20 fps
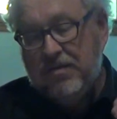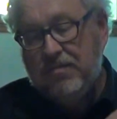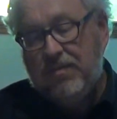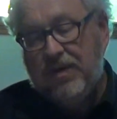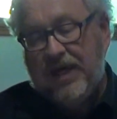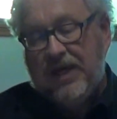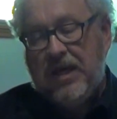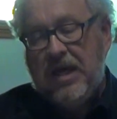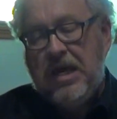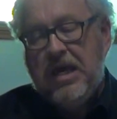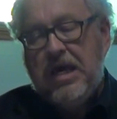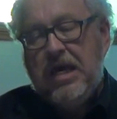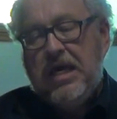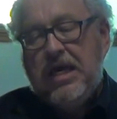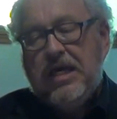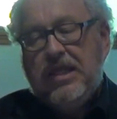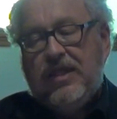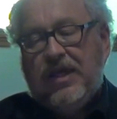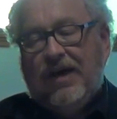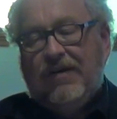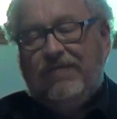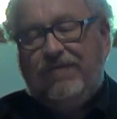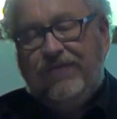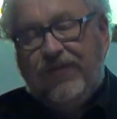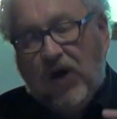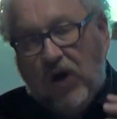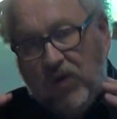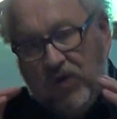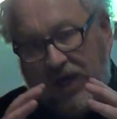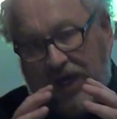But the
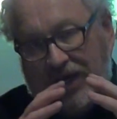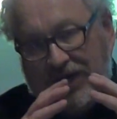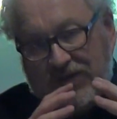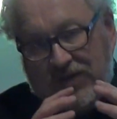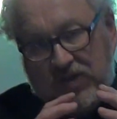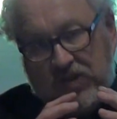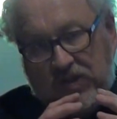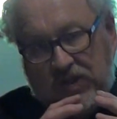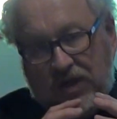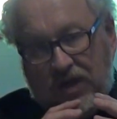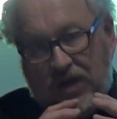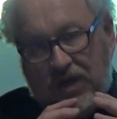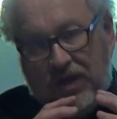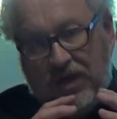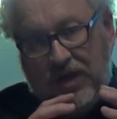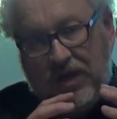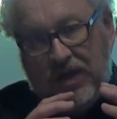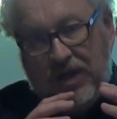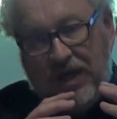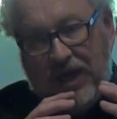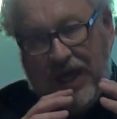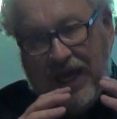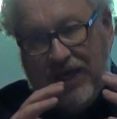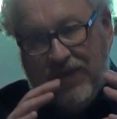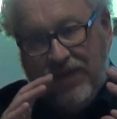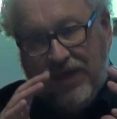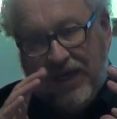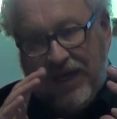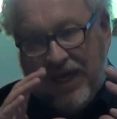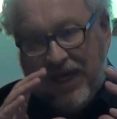focus
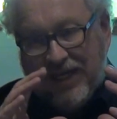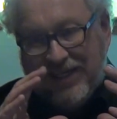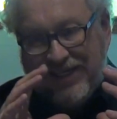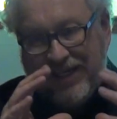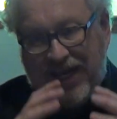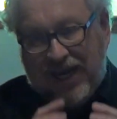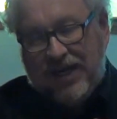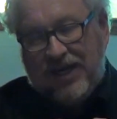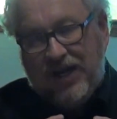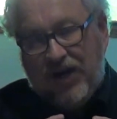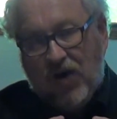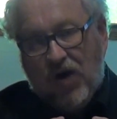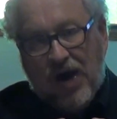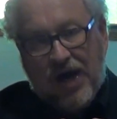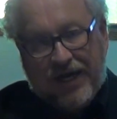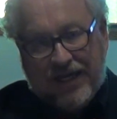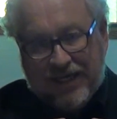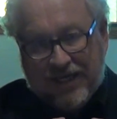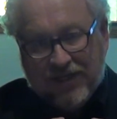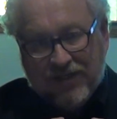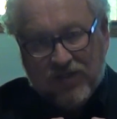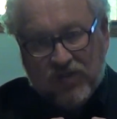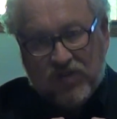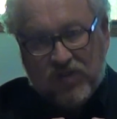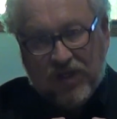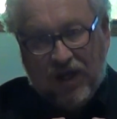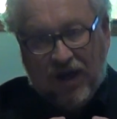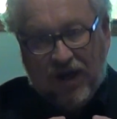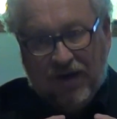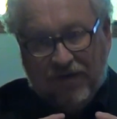and the intended
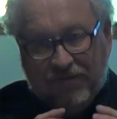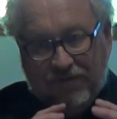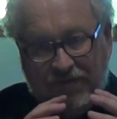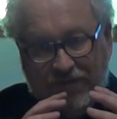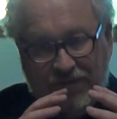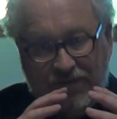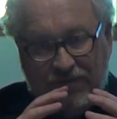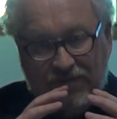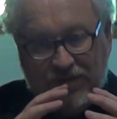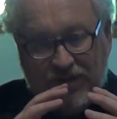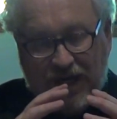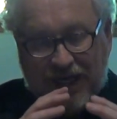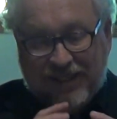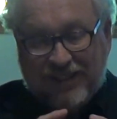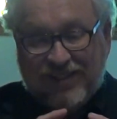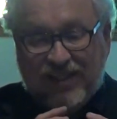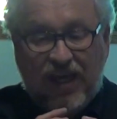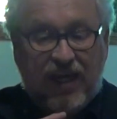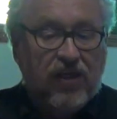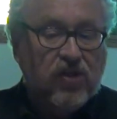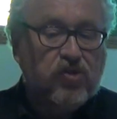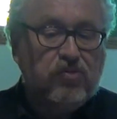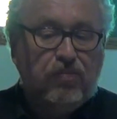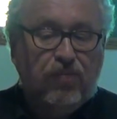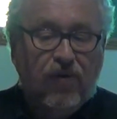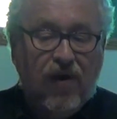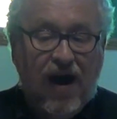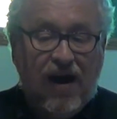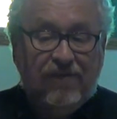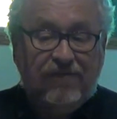audience of Isaiah's
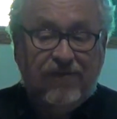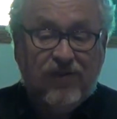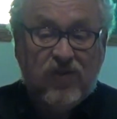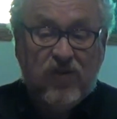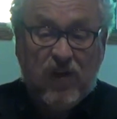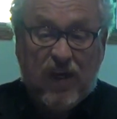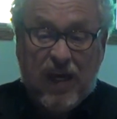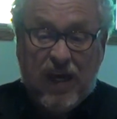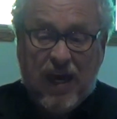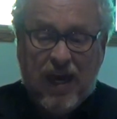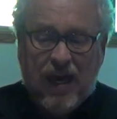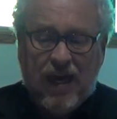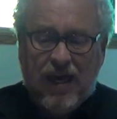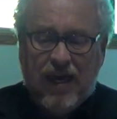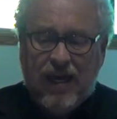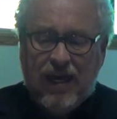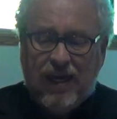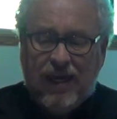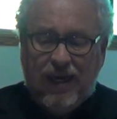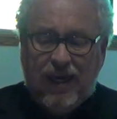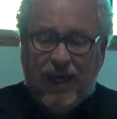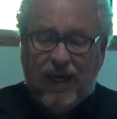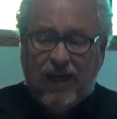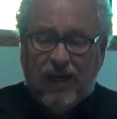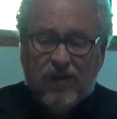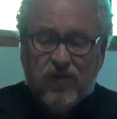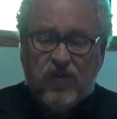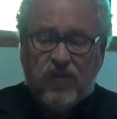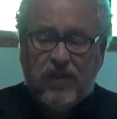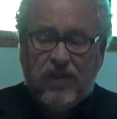prophecy
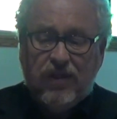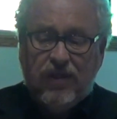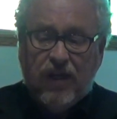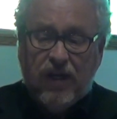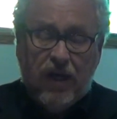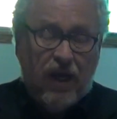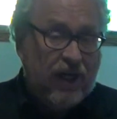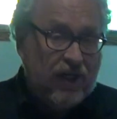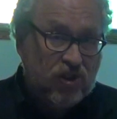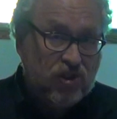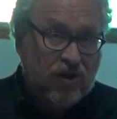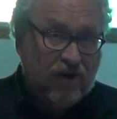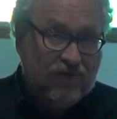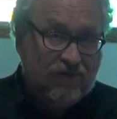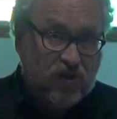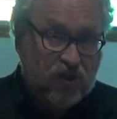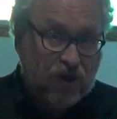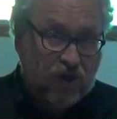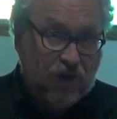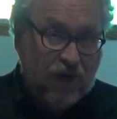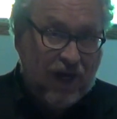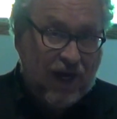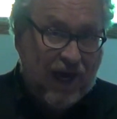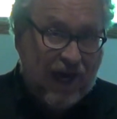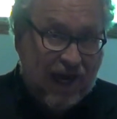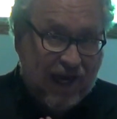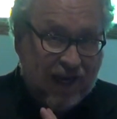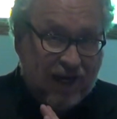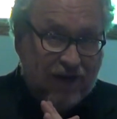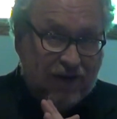is the nation of Judah,
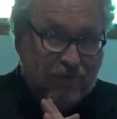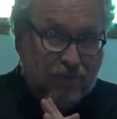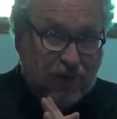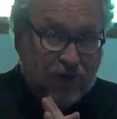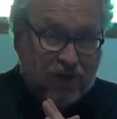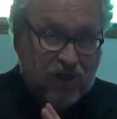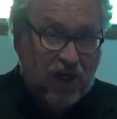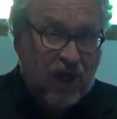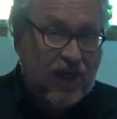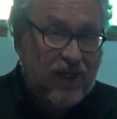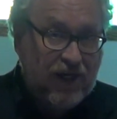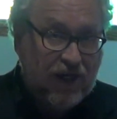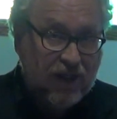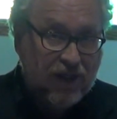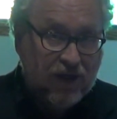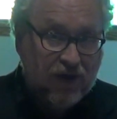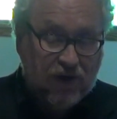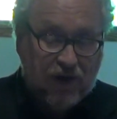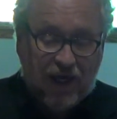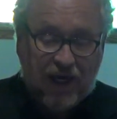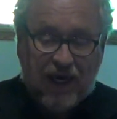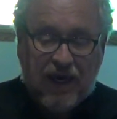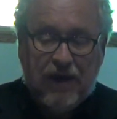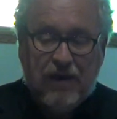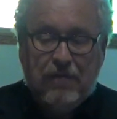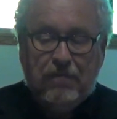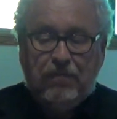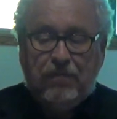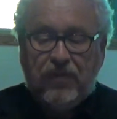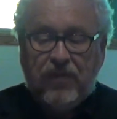and particularly
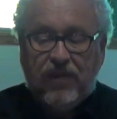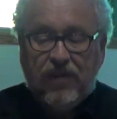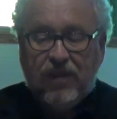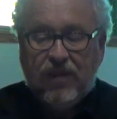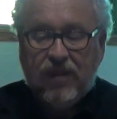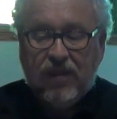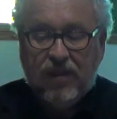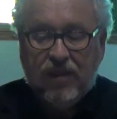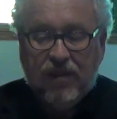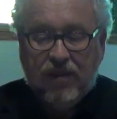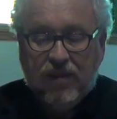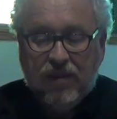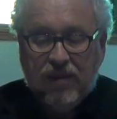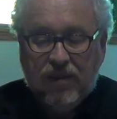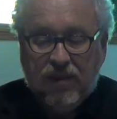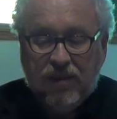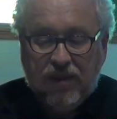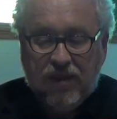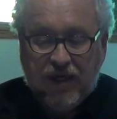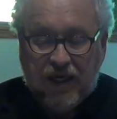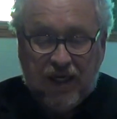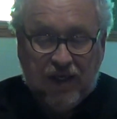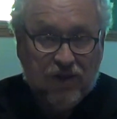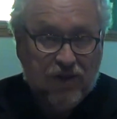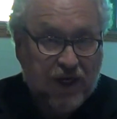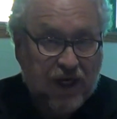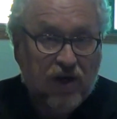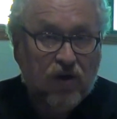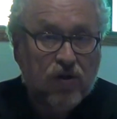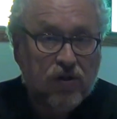the
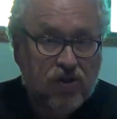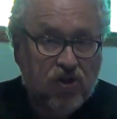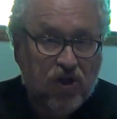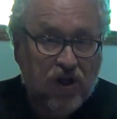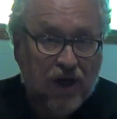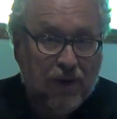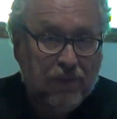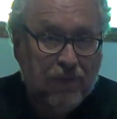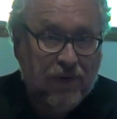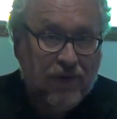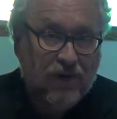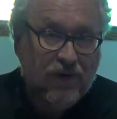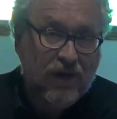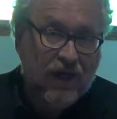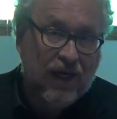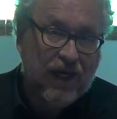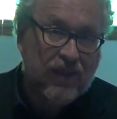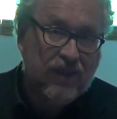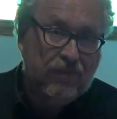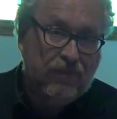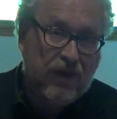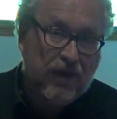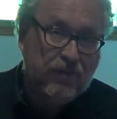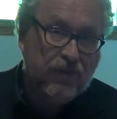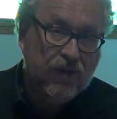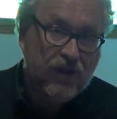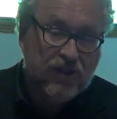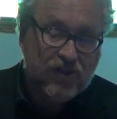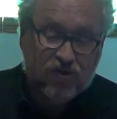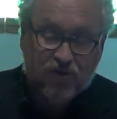leadership and the
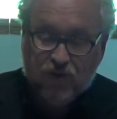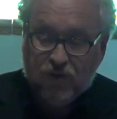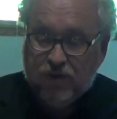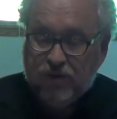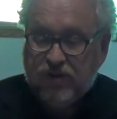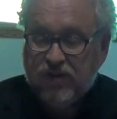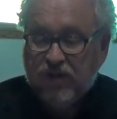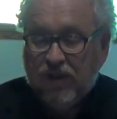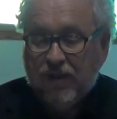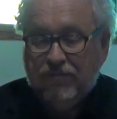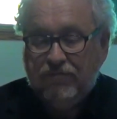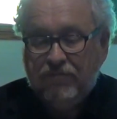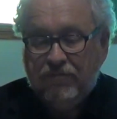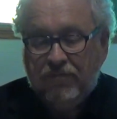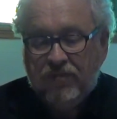people in Jerusalem.